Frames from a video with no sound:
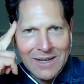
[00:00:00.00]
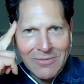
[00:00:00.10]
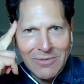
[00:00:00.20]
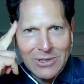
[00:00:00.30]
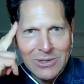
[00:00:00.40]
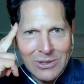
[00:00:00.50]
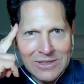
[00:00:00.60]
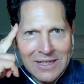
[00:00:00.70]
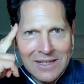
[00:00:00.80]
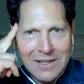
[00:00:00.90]
kind of an
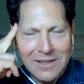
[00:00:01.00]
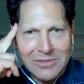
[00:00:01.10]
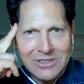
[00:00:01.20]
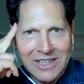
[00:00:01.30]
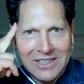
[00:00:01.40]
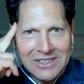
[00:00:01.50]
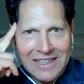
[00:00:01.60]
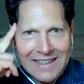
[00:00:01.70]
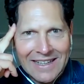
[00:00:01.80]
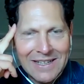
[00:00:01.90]
adulting
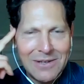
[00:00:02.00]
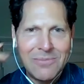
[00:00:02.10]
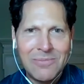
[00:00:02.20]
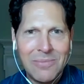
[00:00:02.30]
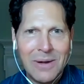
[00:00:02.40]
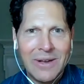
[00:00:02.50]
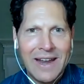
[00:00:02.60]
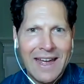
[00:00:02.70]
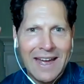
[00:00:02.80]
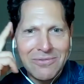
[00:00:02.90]
conversation that you might
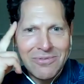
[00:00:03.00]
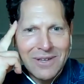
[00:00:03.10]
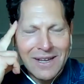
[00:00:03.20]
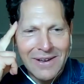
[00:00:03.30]
want to have,